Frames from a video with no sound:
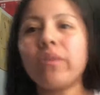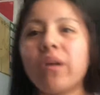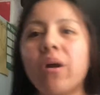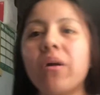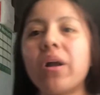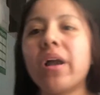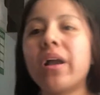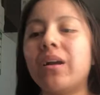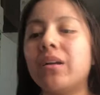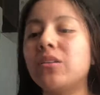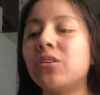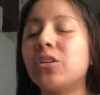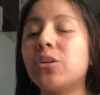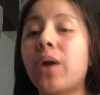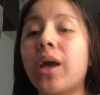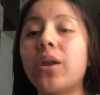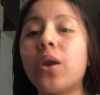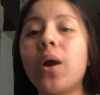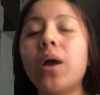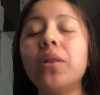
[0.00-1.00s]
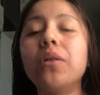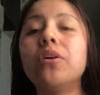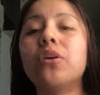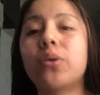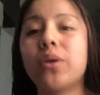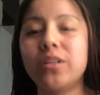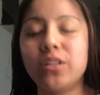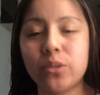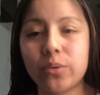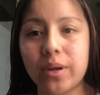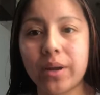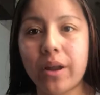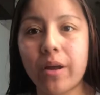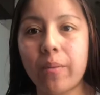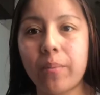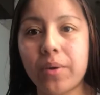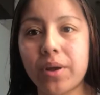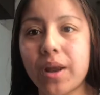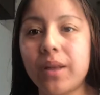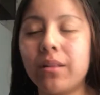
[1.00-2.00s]
Okay guys, so I know I look crazy right now,
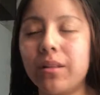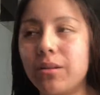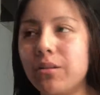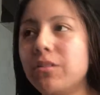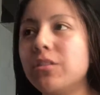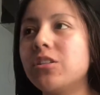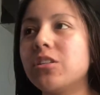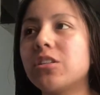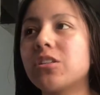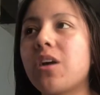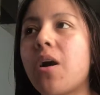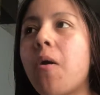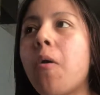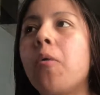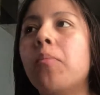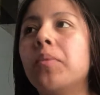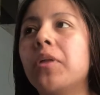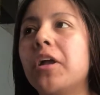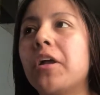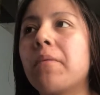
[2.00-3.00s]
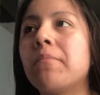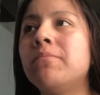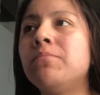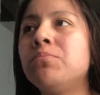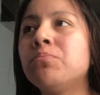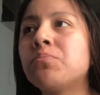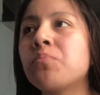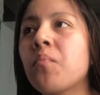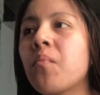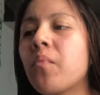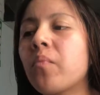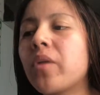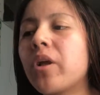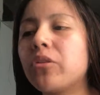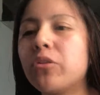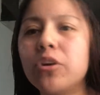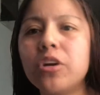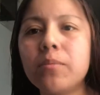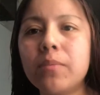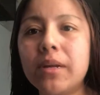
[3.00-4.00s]
but I literally just got home like
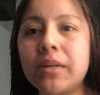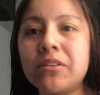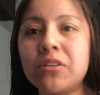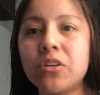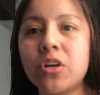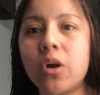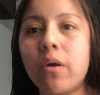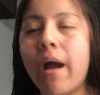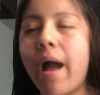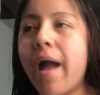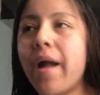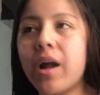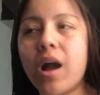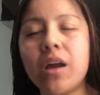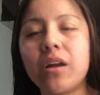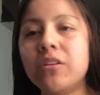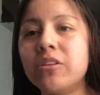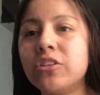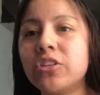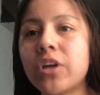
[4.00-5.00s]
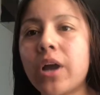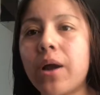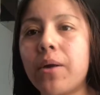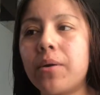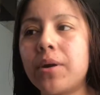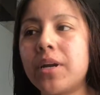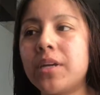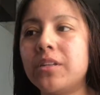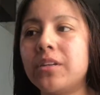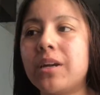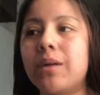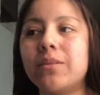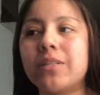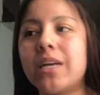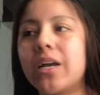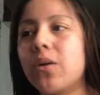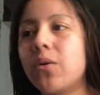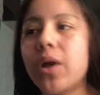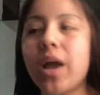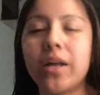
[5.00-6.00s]
30 minutes ago. I got in the shower and then I was
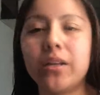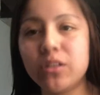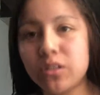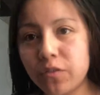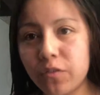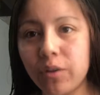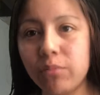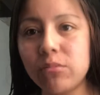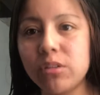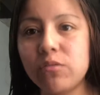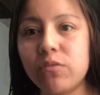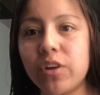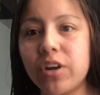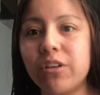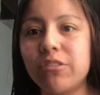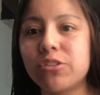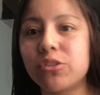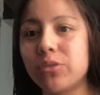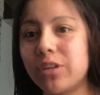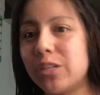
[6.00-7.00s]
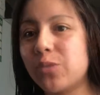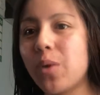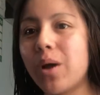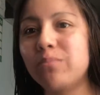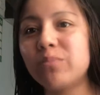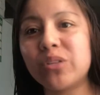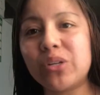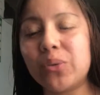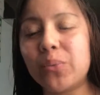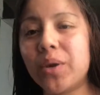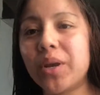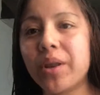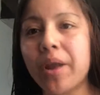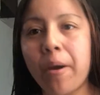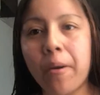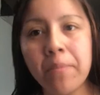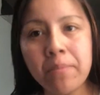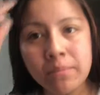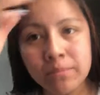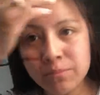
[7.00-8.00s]
like, okay, I need to film this video. So that's why I'm sitting right
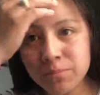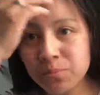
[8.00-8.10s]
now.